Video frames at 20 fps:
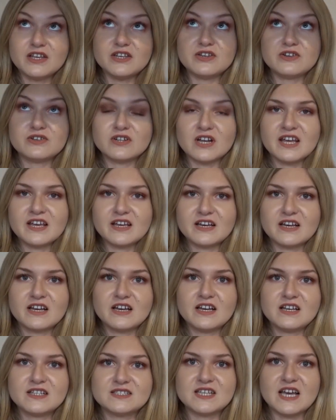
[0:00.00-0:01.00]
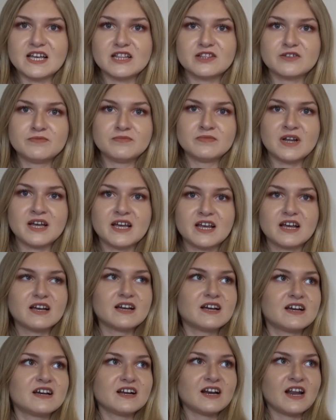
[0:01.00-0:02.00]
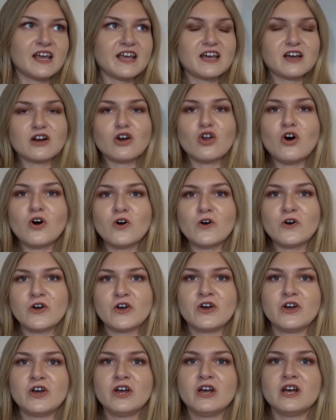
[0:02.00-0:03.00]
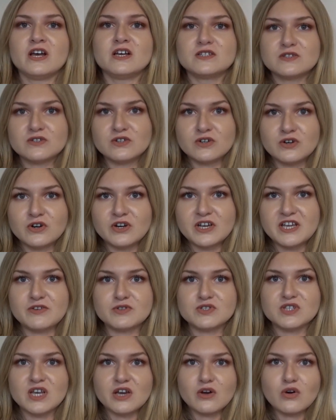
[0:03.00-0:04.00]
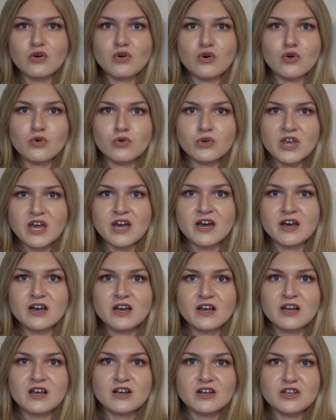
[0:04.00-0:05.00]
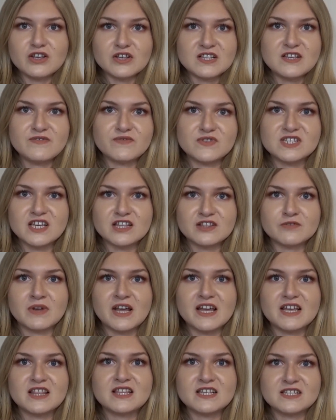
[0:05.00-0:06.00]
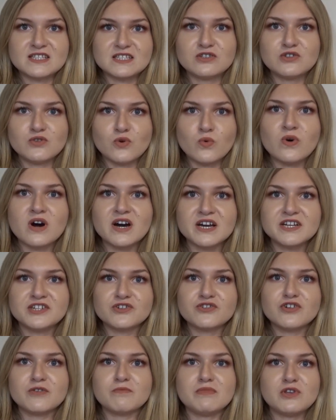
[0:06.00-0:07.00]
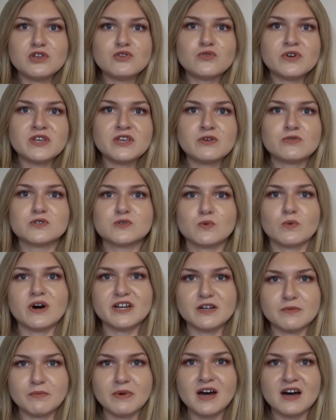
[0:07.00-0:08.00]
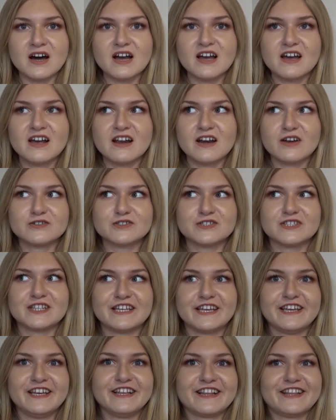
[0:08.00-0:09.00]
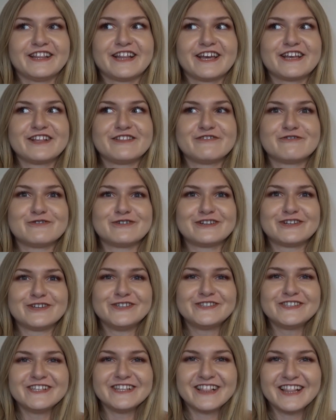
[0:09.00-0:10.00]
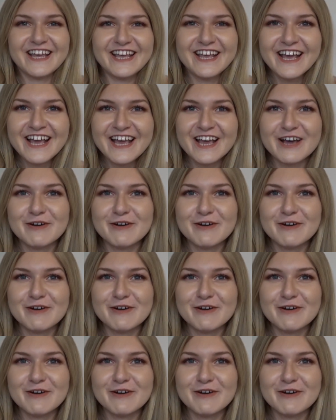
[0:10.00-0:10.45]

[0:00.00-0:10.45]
could like set them like a clock. So he was like, oh yeah, you can even set them like this, and you know, wider grip, you know, it equals wider back. And I was just thinking that, like, no, it doesn't, like,